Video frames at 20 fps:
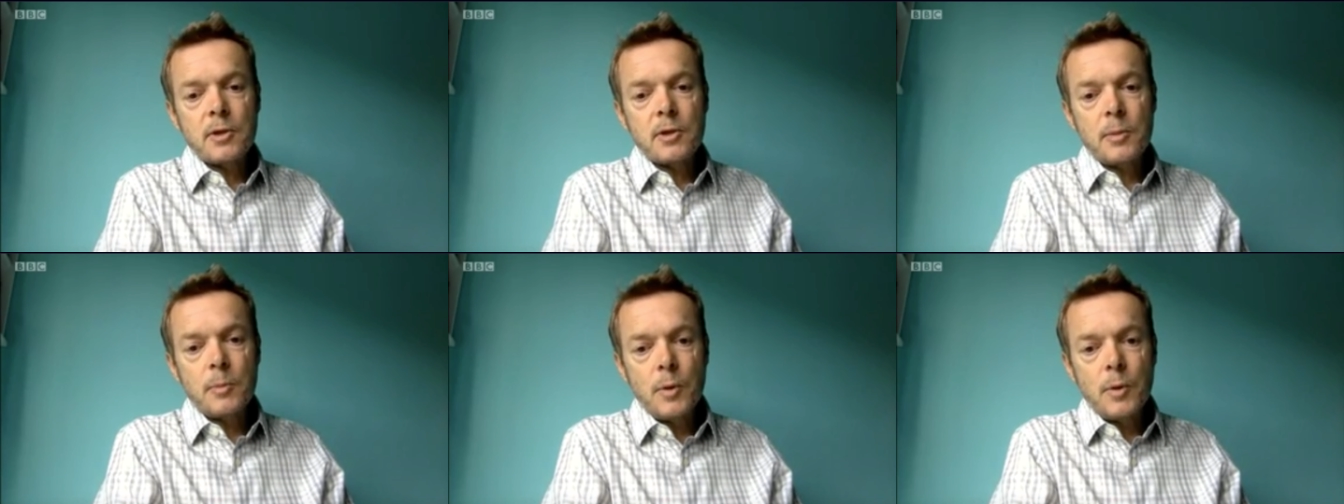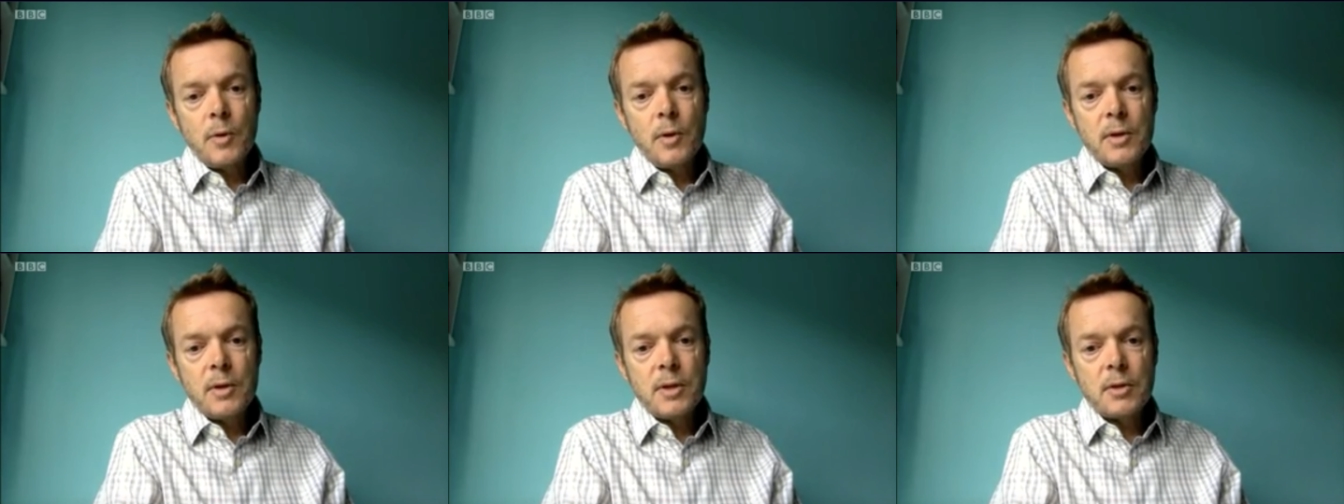
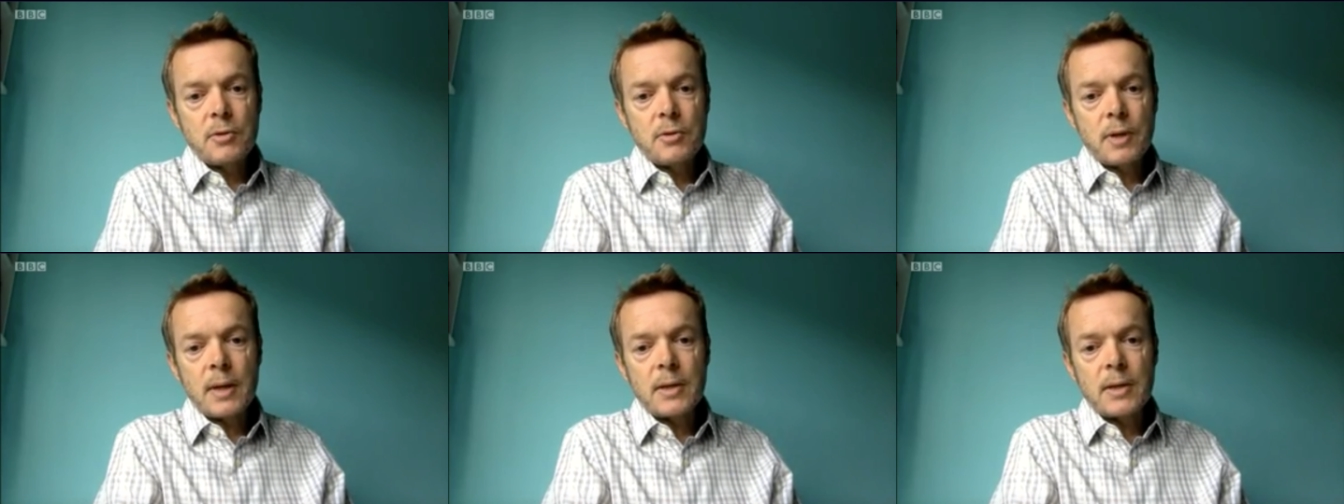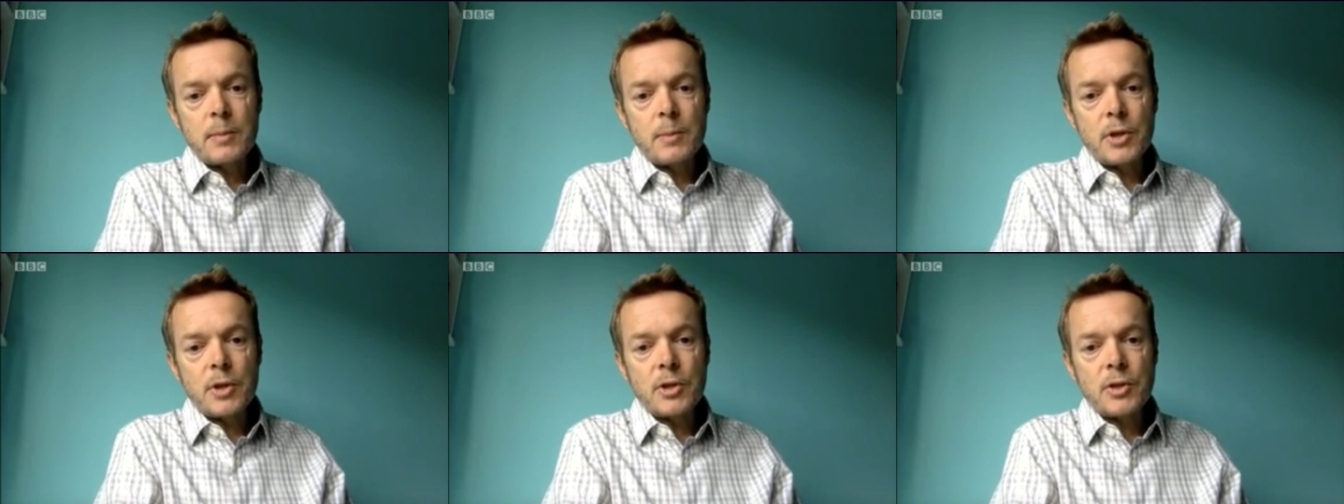community
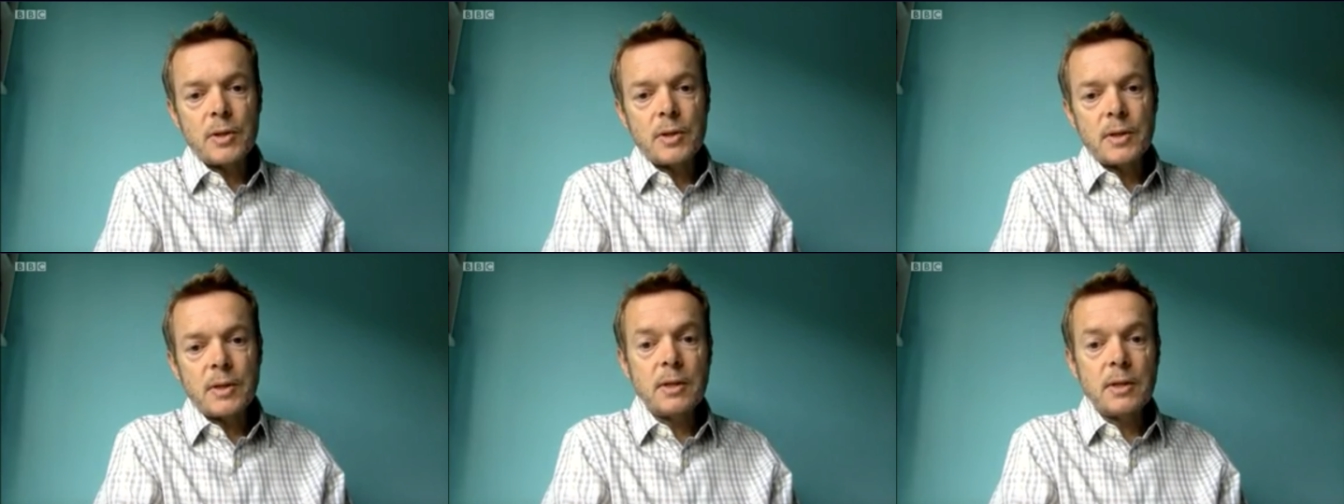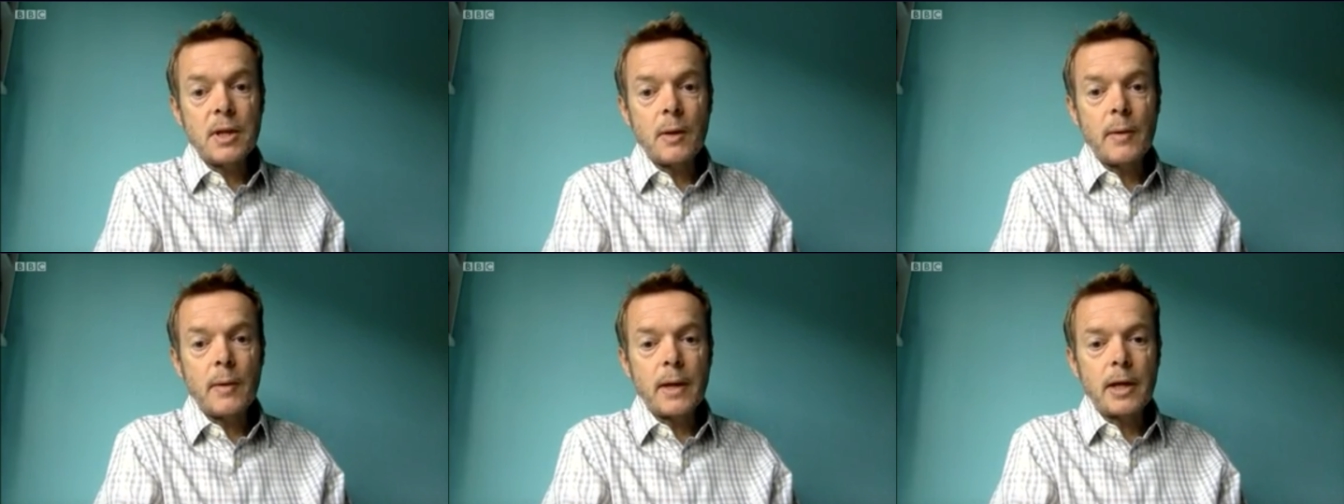transmission is
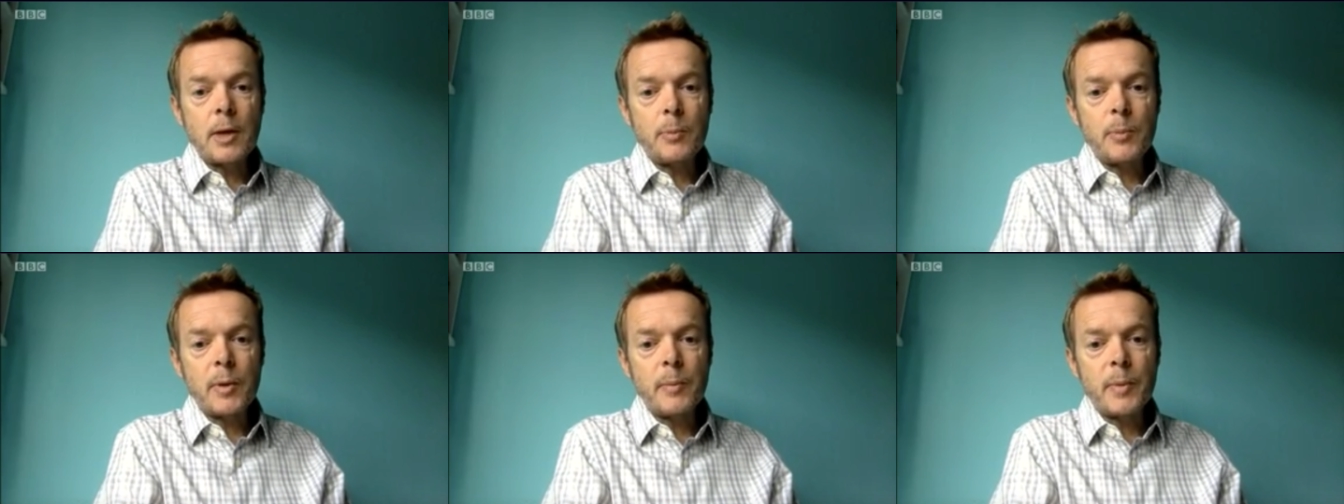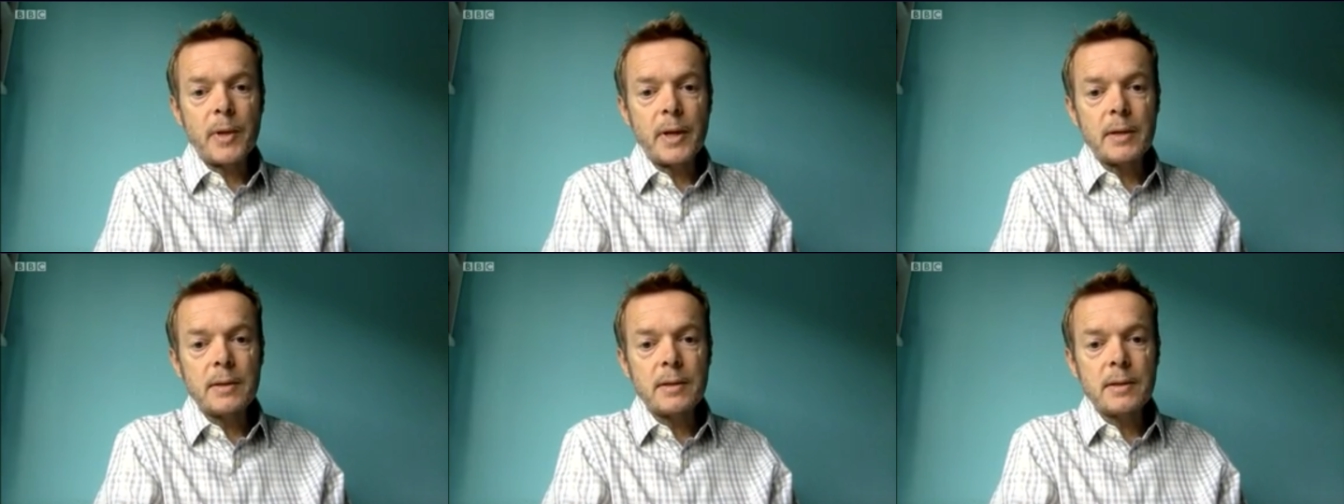going up
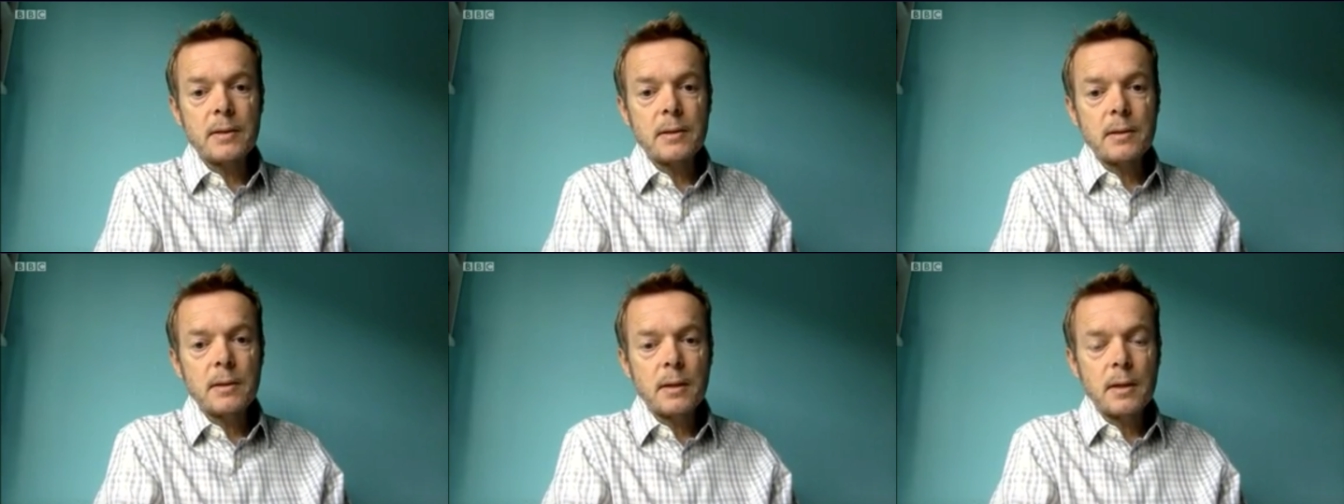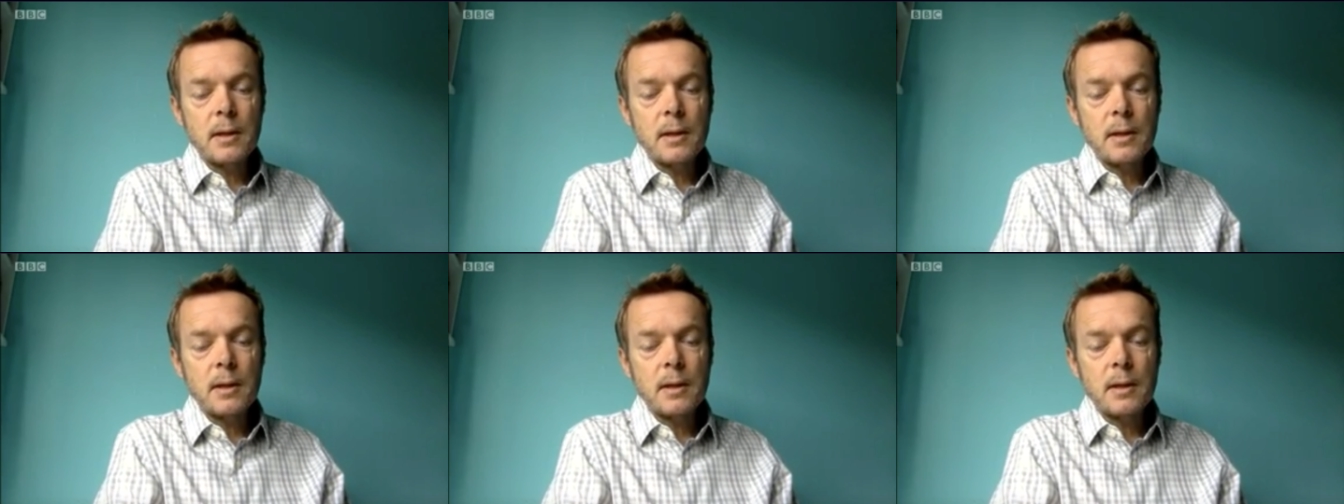a bit